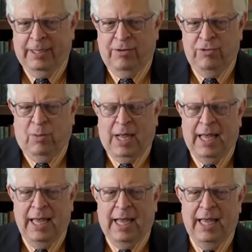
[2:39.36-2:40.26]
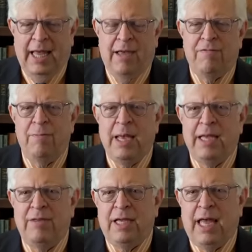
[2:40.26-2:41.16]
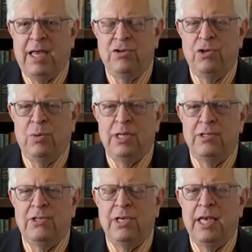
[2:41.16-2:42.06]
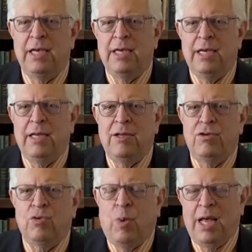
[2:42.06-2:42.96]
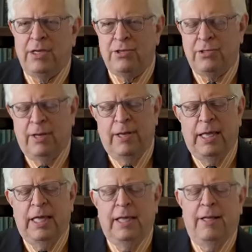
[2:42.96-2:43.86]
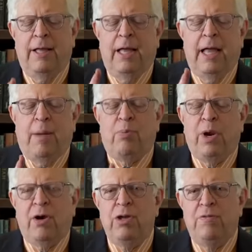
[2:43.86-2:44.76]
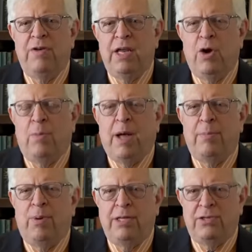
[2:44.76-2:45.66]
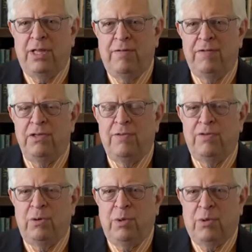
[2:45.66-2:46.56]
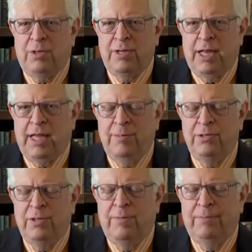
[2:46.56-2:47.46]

So I I have made the case. You can see it twice. A PragerU video by Bret Stephens of the New York Times